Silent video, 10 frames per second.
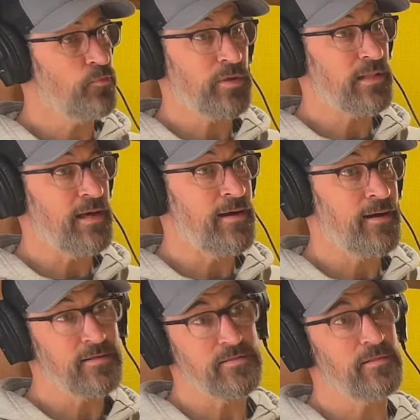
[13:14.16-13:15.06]

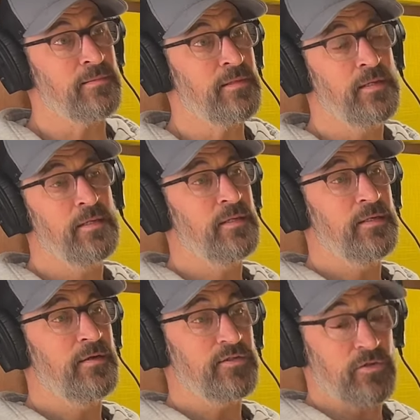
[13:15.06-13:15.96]
relax. And
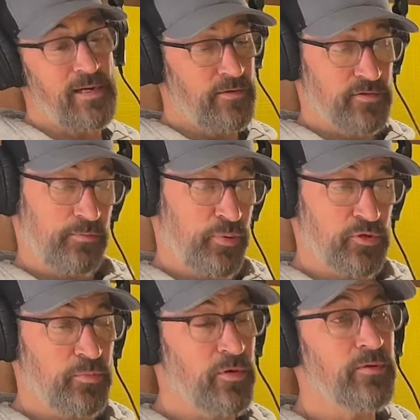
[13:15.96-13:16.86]
so I use a
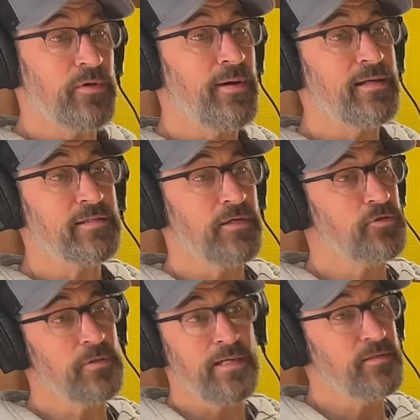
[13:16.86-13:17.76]
push mower with a grass
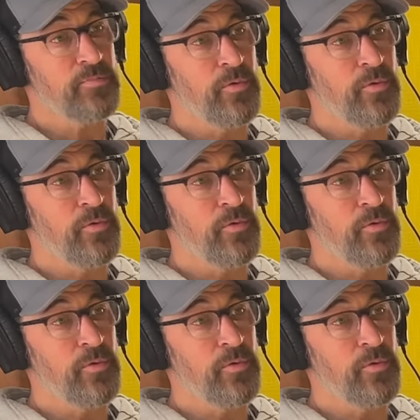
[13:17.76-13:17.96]
catcher and I just